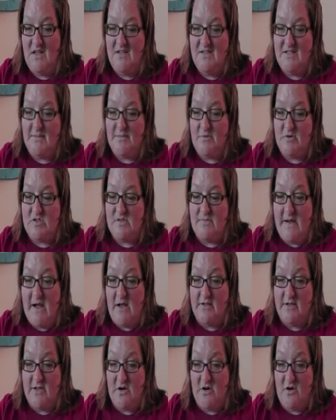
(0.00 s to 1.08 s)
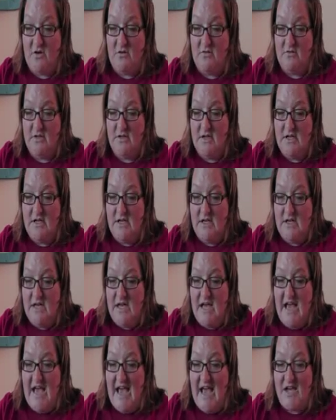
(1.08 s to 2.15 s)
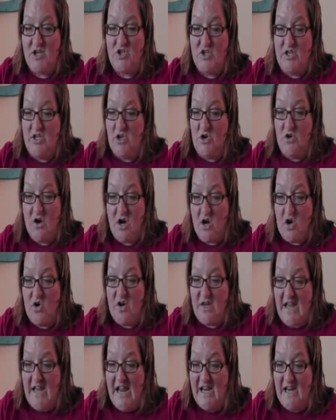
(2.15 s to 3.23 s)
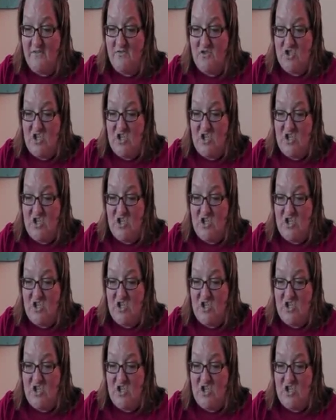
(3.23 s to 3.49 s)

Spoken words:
Dipper smiled at her. Actually, you're a creative